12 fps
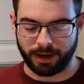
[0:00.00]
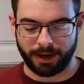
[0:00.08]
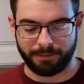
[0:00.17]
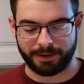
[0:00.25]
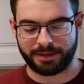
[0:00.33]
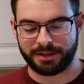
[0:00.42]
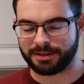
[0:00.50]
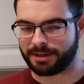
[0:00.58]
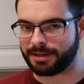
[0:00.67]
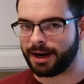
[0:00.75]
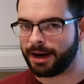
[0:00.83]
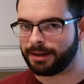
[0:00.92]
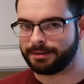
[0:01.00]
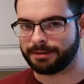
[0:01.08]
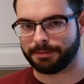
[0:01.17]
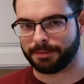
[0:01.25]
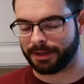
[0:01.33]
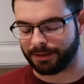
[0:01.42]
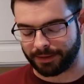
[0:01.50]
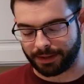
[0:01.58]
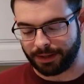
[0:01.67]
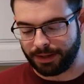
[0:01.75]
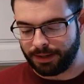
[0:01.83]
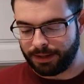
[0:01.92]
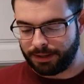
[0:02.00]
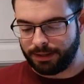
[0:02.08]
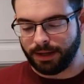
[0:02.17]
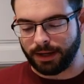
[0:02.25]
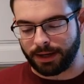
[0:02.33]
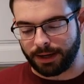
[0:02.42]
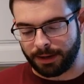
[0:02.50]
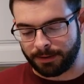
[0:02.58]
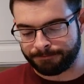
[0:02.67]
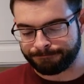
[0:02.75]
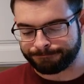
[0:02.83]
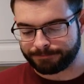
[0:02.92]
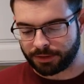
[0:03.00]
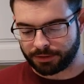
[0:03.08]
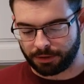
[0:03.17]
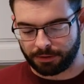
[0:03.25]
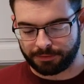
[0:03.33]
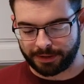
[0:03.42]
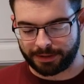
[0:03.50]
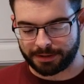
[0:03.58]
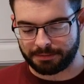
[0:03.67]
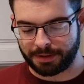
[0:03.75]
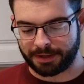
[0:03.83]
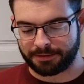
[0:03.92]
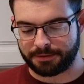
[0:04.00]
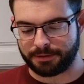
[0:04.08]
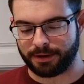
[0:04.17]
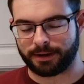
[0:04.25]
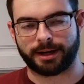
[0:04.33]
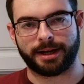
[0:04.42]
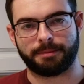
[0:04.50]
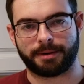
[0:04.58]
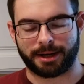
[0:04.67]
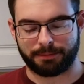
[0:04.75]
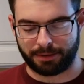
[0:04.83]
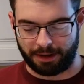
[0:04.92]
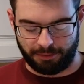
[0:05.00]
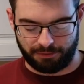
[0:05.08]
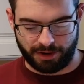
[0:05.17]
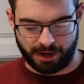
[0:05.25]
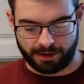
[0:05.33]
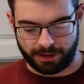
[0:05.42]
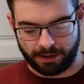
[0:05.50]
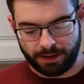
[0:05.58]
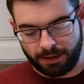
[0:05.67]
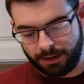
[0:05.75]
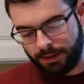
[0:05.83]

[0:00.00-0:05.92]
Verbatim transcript: Um, just a tiny little bit of it. Um, so hopefully it doesn't make it too dark. I am kind of playing with fire here.